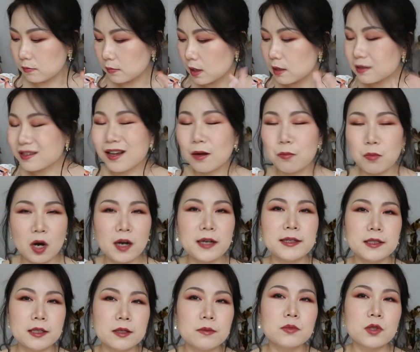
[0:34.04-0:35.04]
some
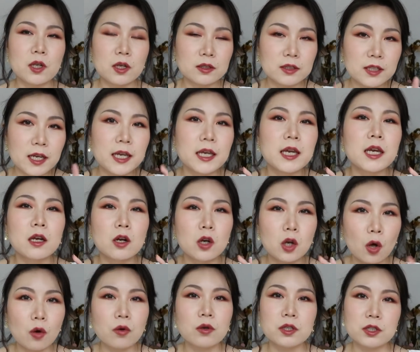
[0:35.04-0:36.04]
items are taking
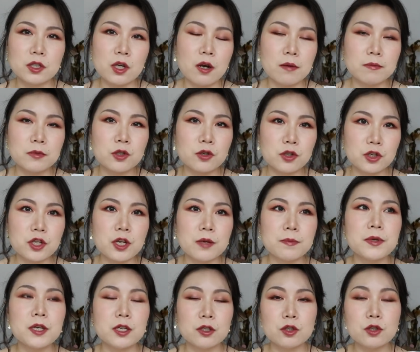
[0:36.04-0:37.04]
longer time to
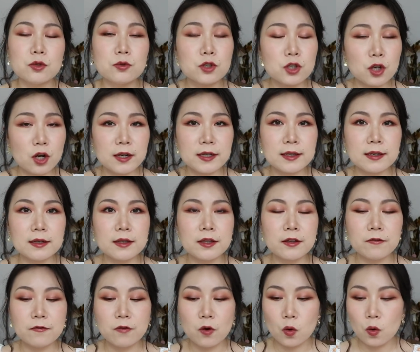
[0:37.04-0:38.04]
ship into China.
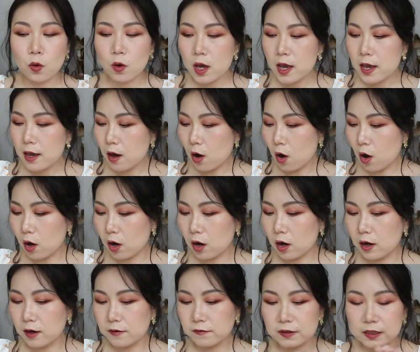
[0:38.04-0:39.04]
Therefore,
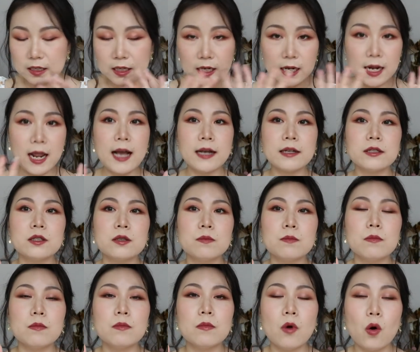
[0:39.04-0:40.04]
I've collected
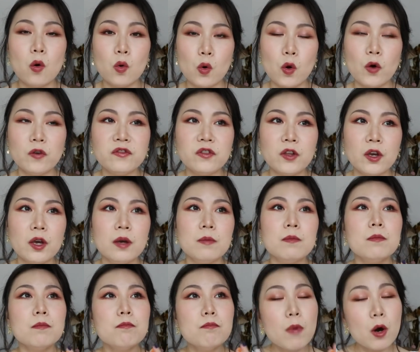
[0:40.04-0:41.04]
all of them.
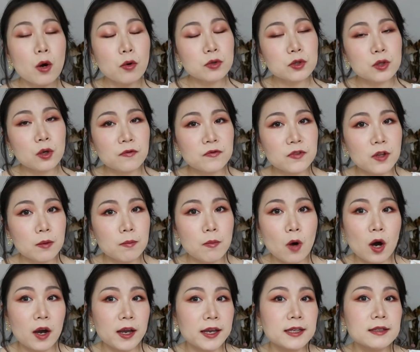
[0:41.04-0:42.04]
Most of them
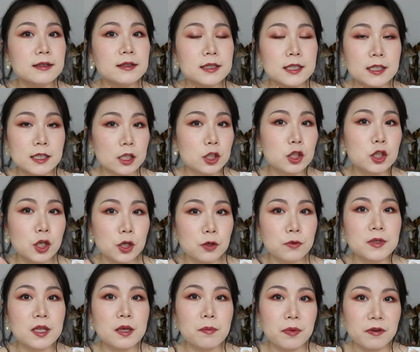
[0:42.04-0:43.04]
I didn't
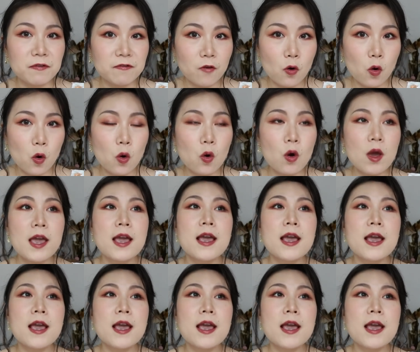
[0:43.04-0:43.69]
use it before.